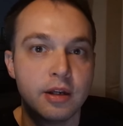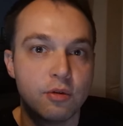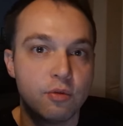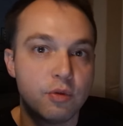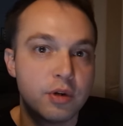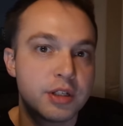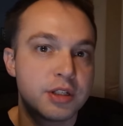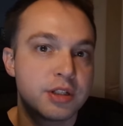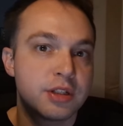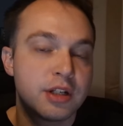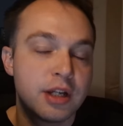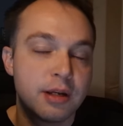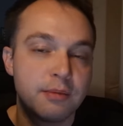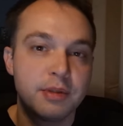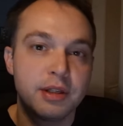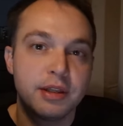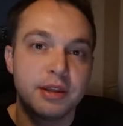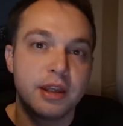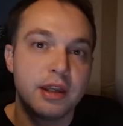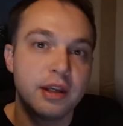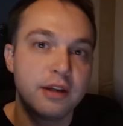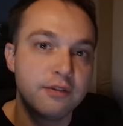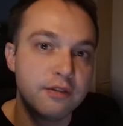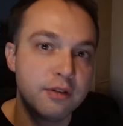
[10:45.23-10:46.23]
Which, come to
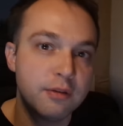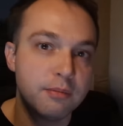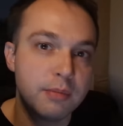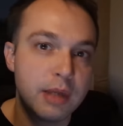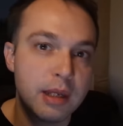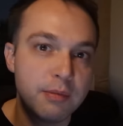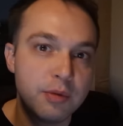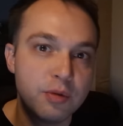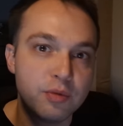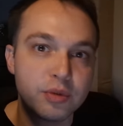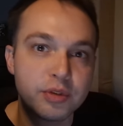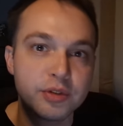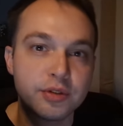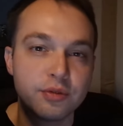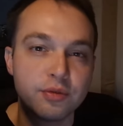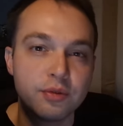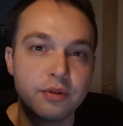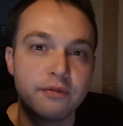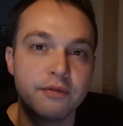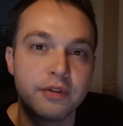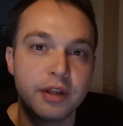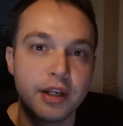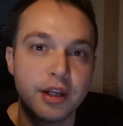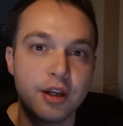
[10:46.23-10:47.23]
think of it, maybe we'll do
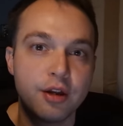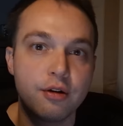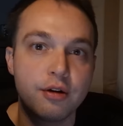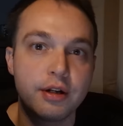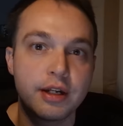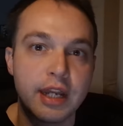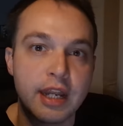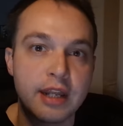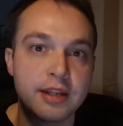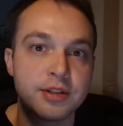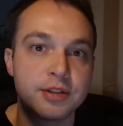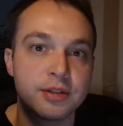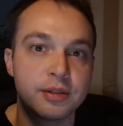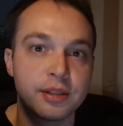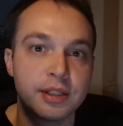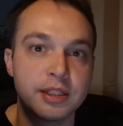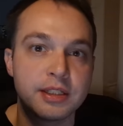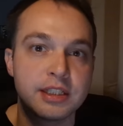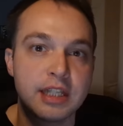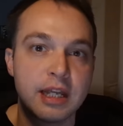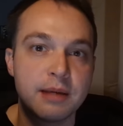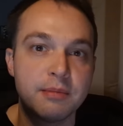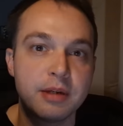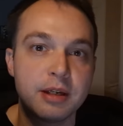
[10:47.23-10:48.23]
a video on
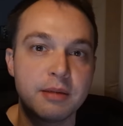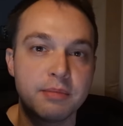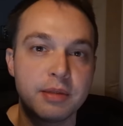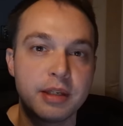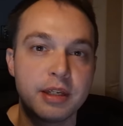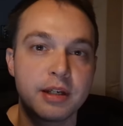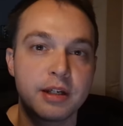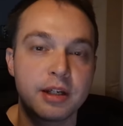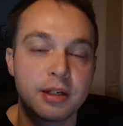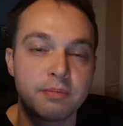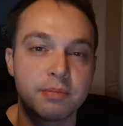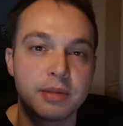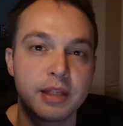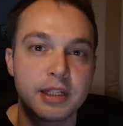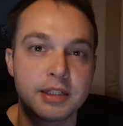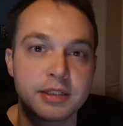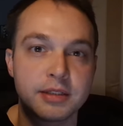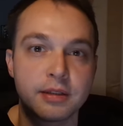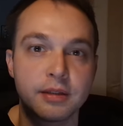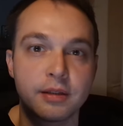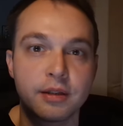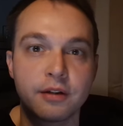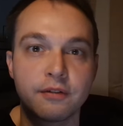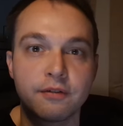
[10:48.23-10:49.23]
AngelList. That might be a good place
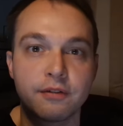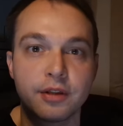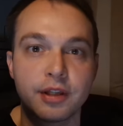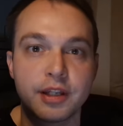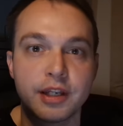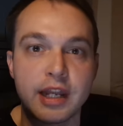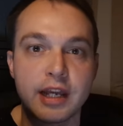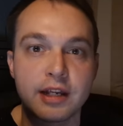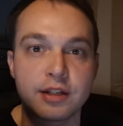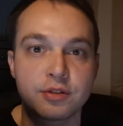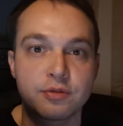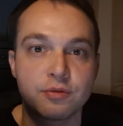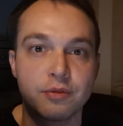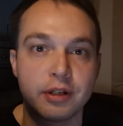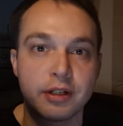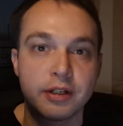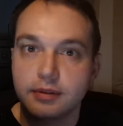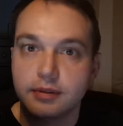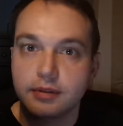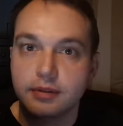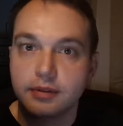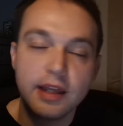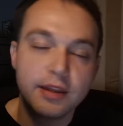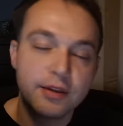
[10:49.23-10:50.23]
to look for the next one.
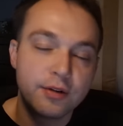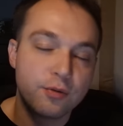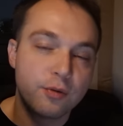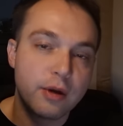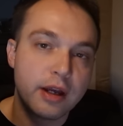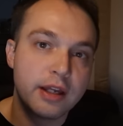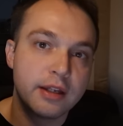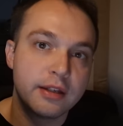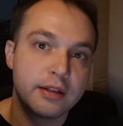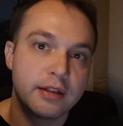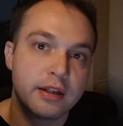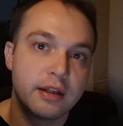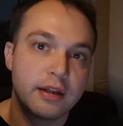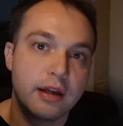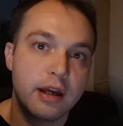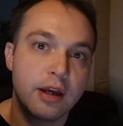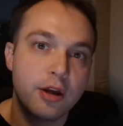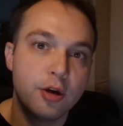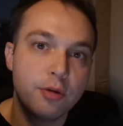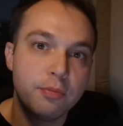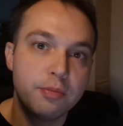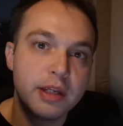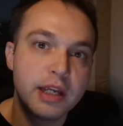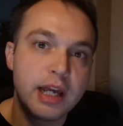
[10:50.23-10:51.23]
Either way, I
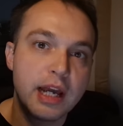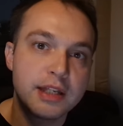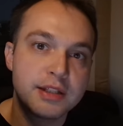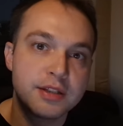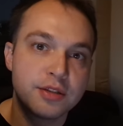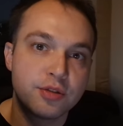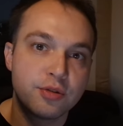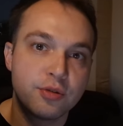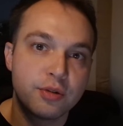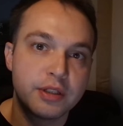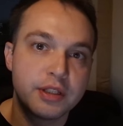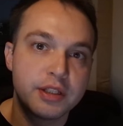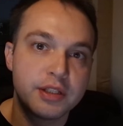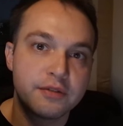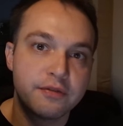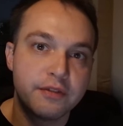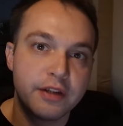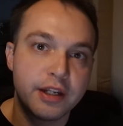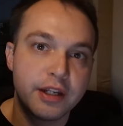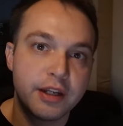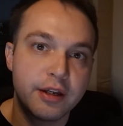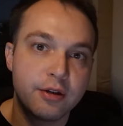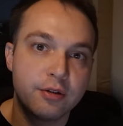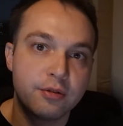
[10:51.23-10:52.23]
hope you guys enjoyed this
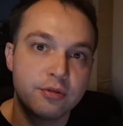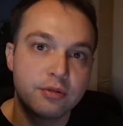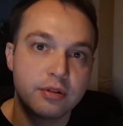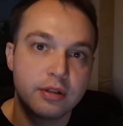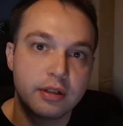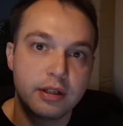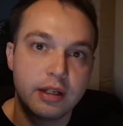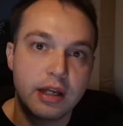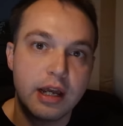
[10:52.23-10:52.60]
video.